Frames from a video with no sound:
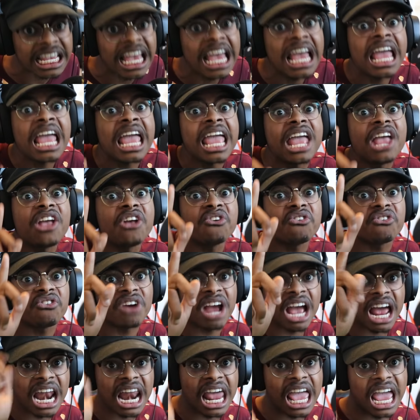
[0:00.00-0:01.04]
He
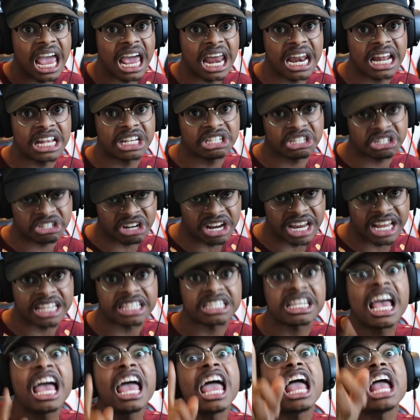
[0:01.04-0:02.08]
really in the streets,
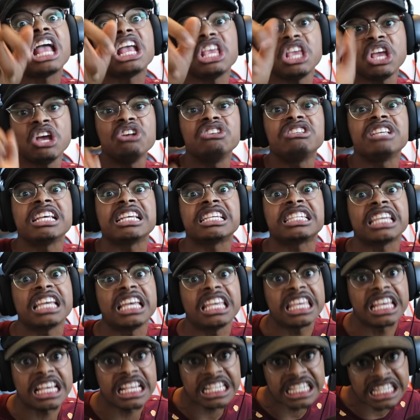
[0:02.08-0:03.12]
and you just in
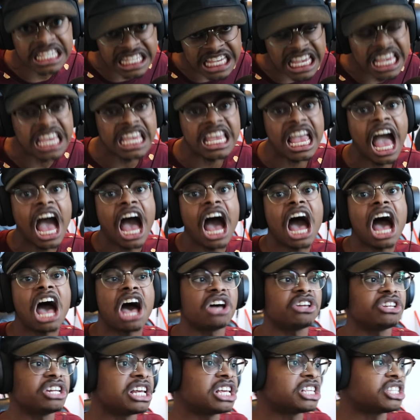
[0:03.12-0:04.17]
your seat
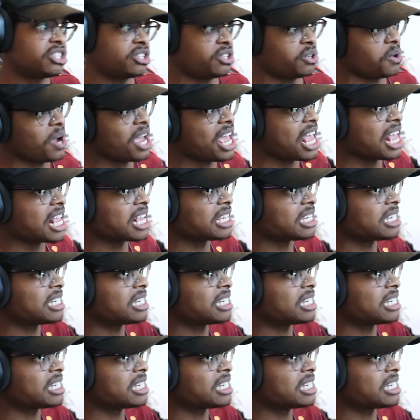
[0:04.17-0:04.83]
on the Twitch.